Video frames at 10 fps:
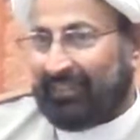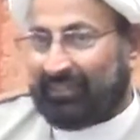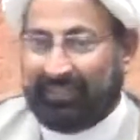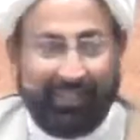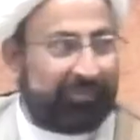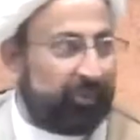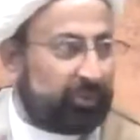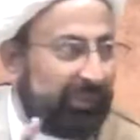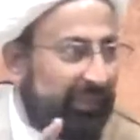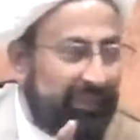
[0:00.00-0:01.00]
See, if you
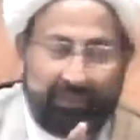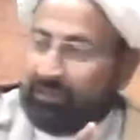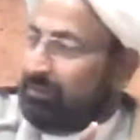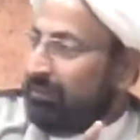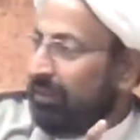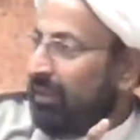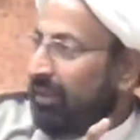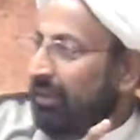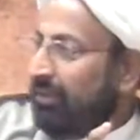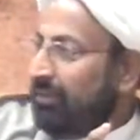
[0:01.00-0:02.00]
see
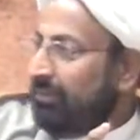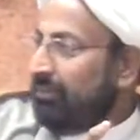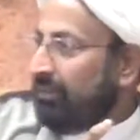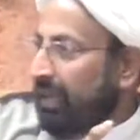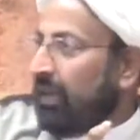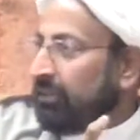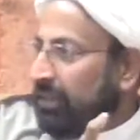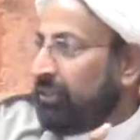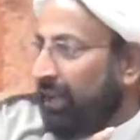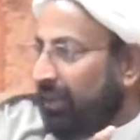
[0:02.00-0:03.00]

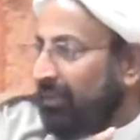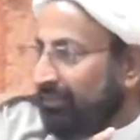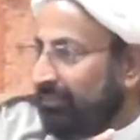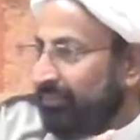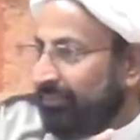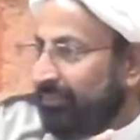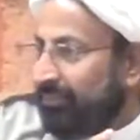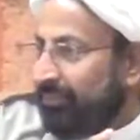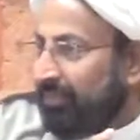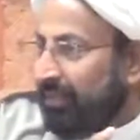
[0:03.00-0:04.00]
Akhtar Shah,
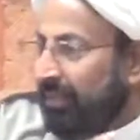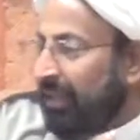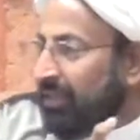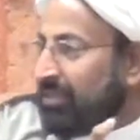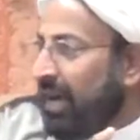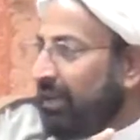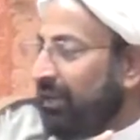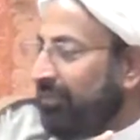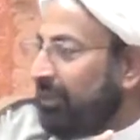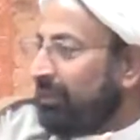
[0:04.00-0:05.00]
he is
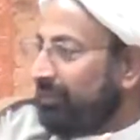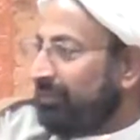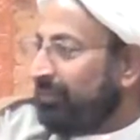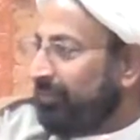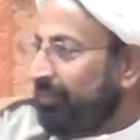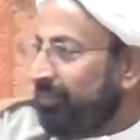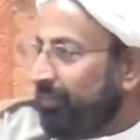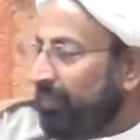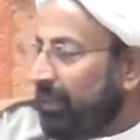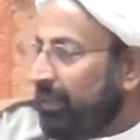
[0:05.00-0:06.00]
not even
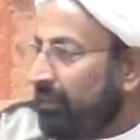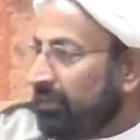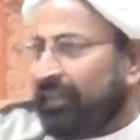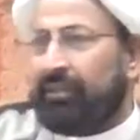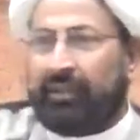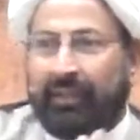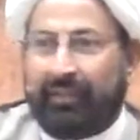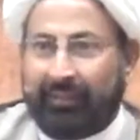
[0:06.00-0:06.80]
70.